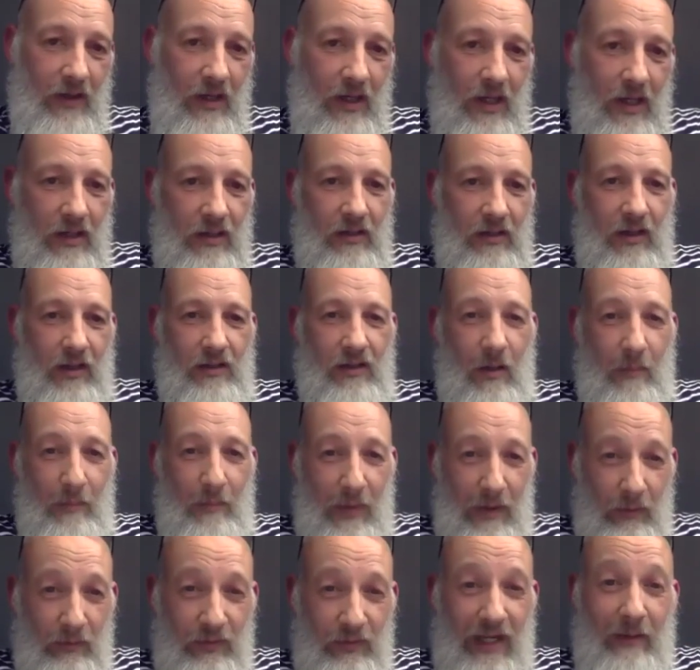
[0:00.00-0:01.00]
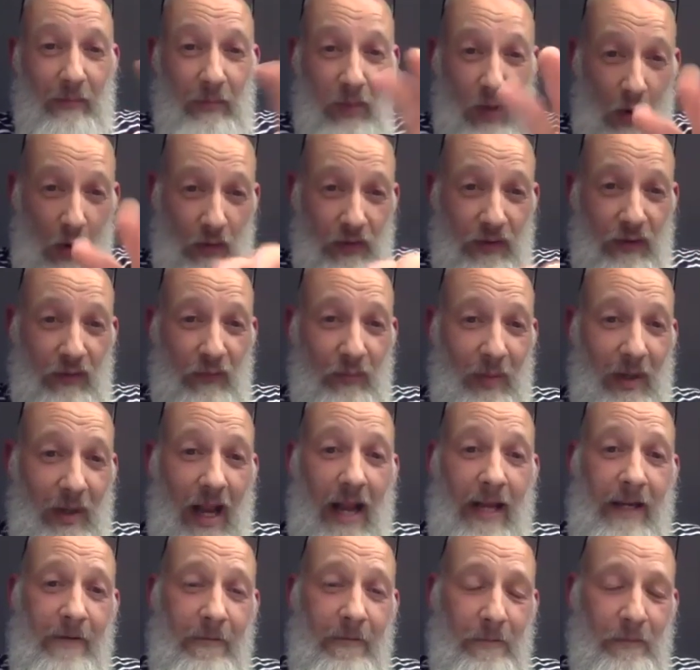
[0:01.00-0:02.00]
So there's like building blocks of
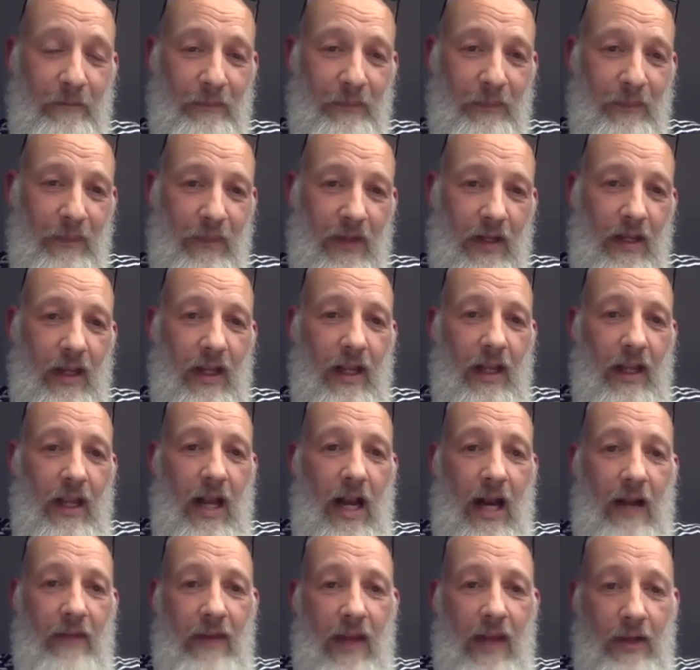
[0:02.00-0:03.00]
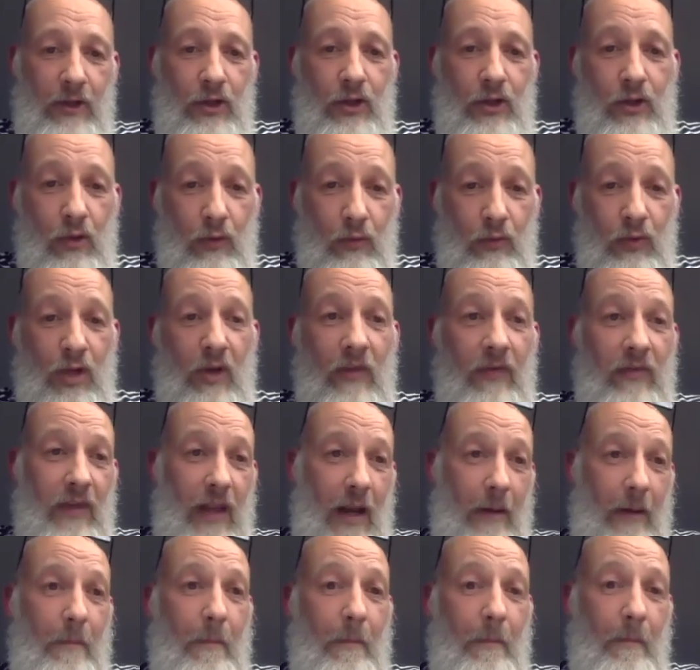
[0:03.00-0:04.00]
play. Yeah and then you can
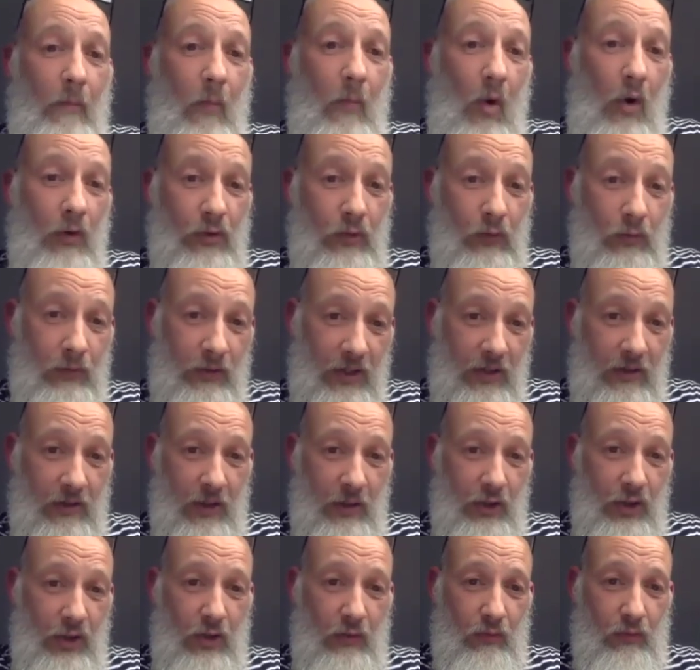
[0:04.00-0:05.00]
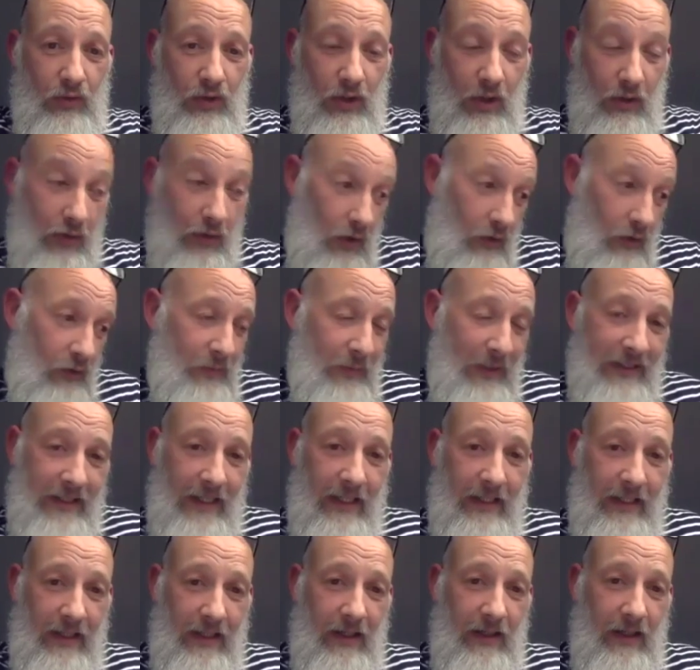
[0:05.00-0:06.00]
then model to the child to those
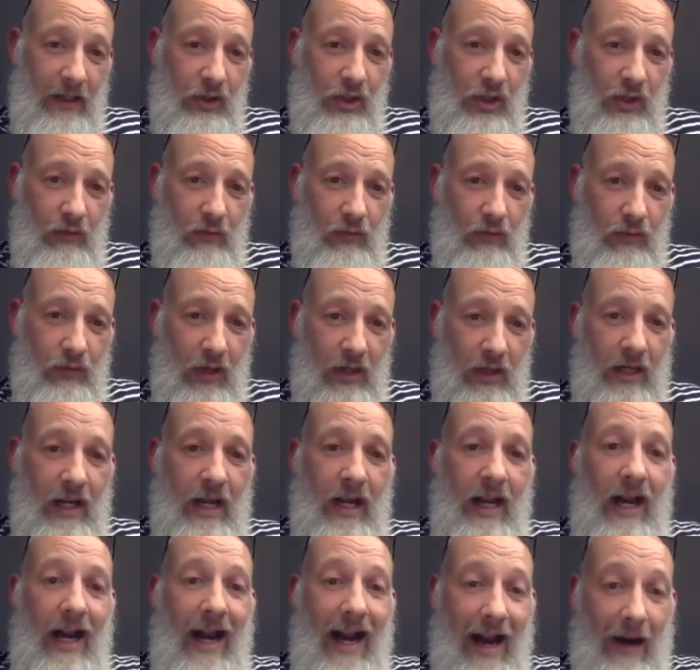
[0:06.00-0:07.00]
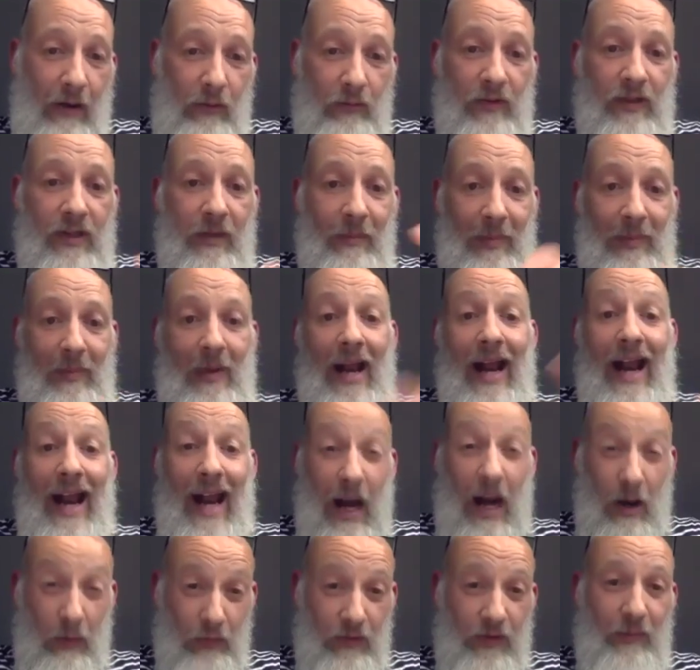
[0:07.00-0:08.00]
particular children how to
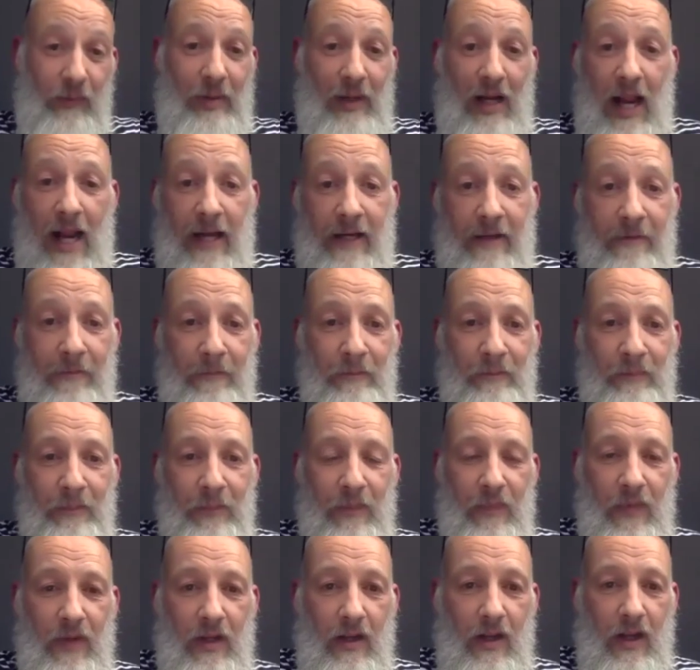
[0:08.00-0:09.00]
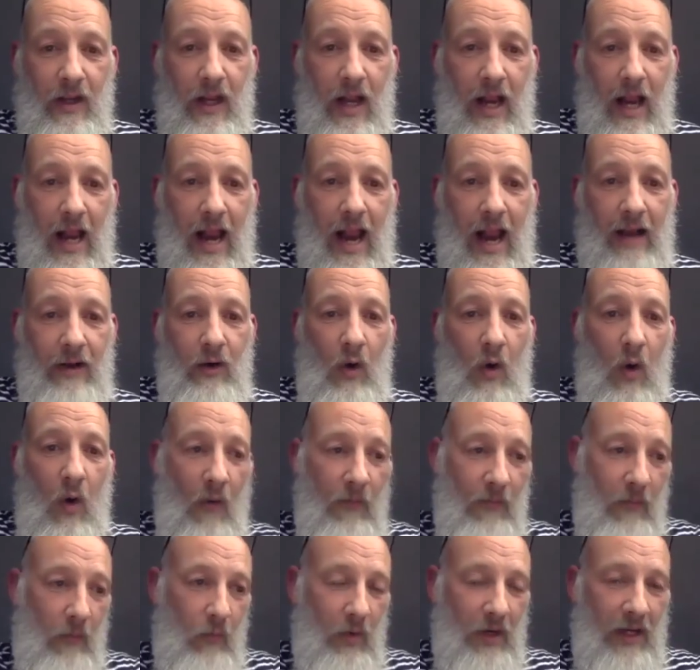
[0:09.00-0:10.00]
how to play yeah and
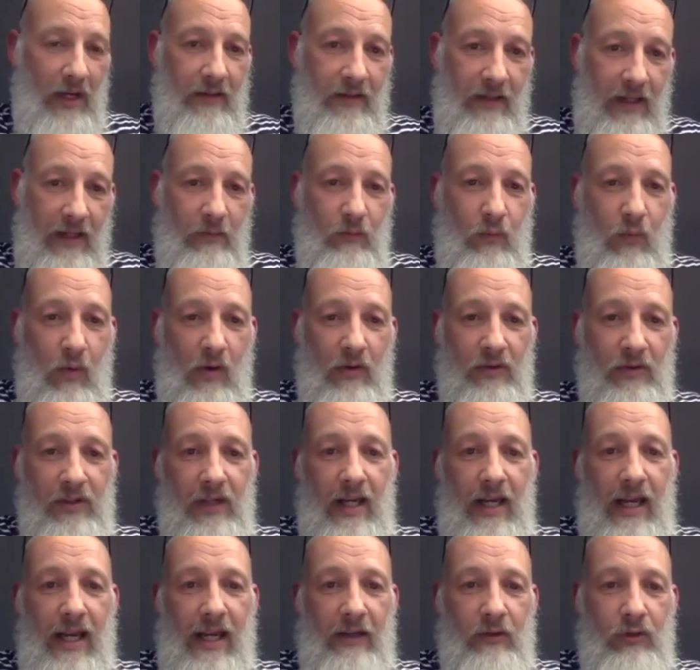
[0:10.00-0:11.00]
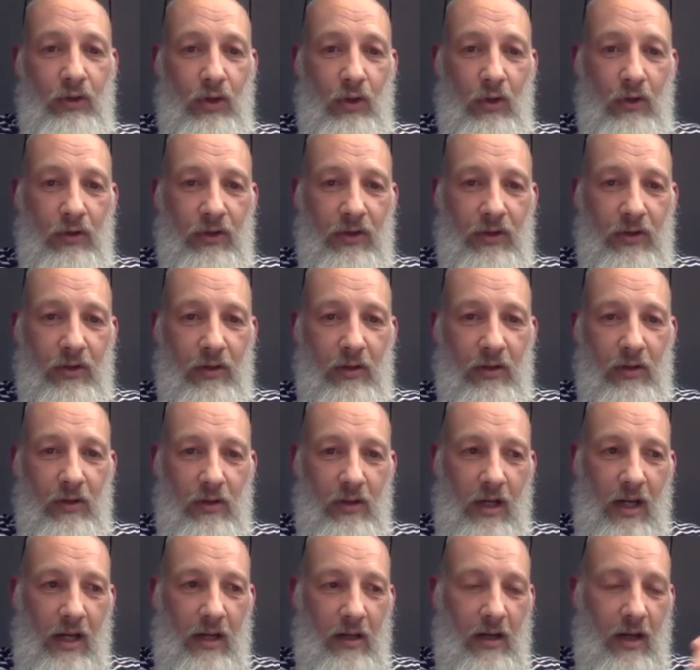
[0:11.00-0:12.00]
often what it did was it just
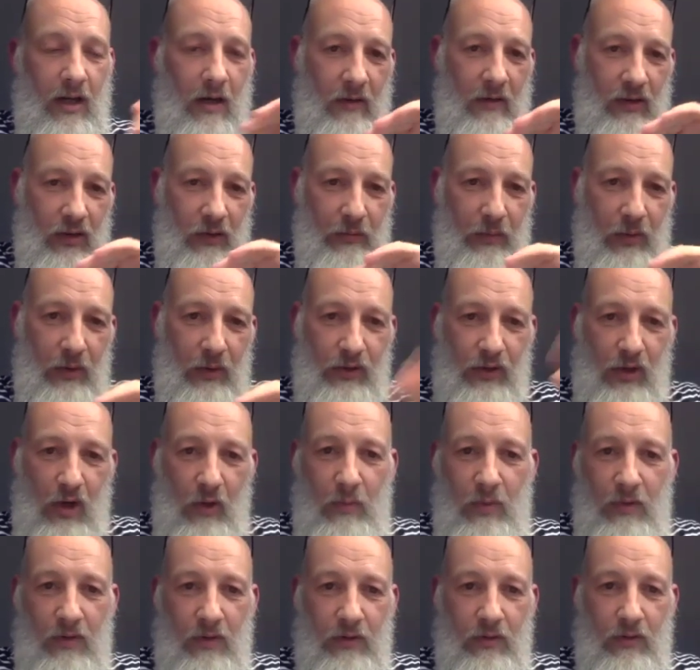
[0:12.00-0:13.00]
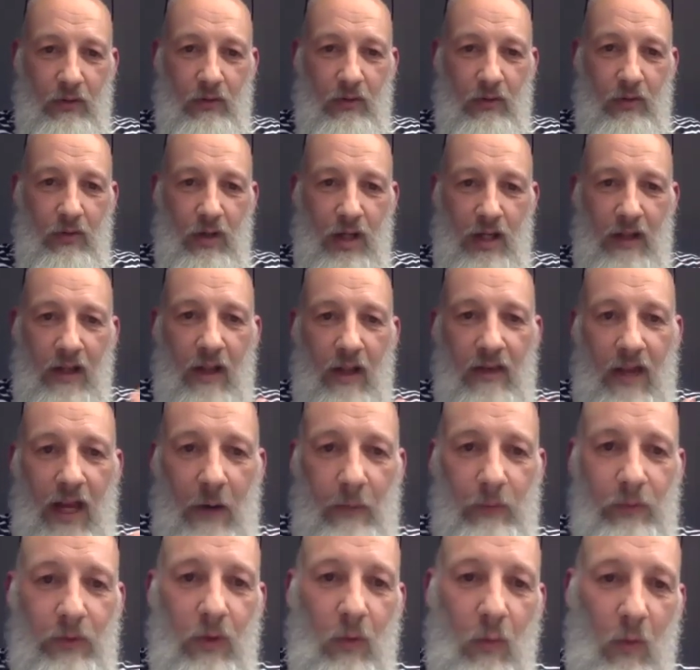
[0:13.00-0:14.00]
i don't know it just pushed open the door and then they
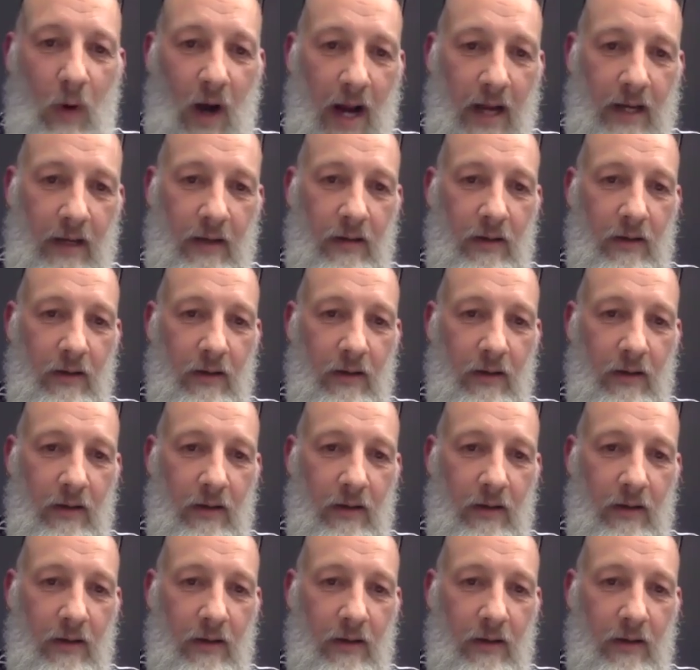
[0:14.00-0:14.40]
were away